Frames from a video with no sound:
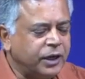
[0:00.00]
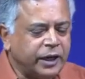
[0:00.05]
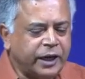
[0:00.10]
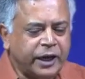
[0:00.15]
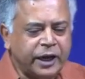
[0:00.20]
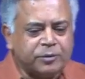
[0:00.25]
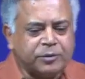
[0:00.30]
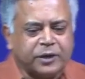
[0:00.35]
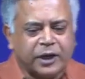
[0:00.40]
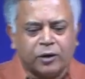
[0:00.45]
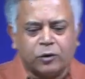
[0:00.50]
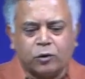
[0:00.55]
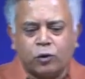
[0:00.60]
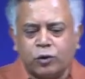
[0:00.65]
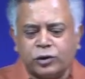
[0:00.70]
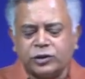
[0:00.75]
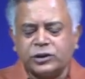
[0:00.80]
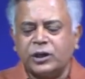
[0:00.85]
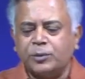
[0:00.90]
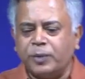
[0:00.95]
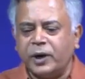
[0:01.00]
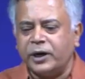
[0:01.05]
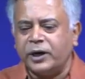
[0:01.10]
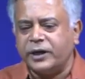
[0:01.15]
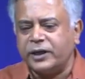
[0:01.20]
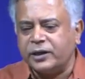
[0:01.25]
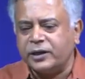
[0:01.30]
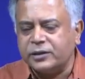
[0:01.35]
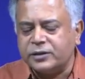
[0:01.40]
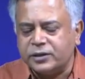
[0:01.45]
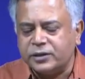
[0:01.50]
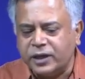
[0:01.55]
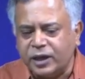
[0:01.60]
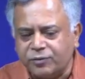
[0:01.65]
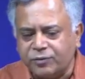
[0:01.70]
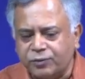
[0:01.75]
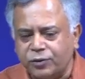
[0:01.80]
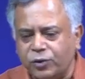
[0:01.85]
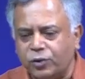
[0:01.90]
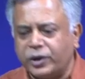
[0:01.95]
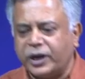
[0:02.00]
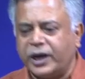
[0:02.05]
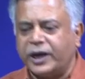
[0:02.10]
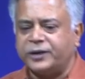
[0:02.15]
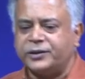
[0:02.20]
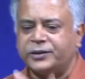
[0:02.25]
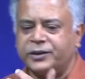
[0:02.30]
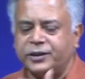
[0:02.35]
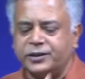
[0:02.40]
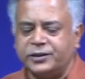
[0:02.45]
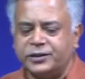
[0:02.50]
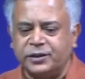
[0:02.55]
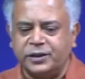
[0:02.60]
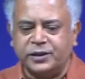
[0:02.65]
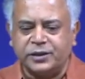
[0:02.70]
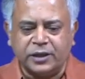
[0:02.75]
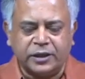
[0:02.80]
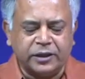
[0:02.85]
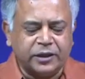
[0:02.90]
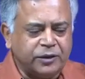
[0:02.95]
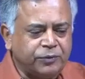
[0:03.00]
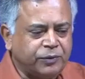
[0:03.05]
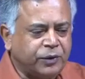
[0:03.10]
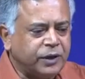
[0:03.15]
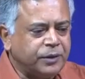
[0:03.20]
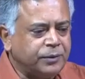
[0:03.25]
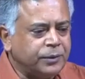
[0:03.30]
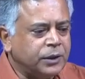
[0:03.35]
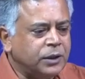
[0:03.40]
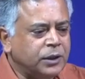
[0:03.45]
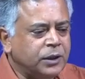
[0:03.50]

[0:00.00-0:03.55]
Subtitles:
If they are coarser particles, their flow characteristics are different.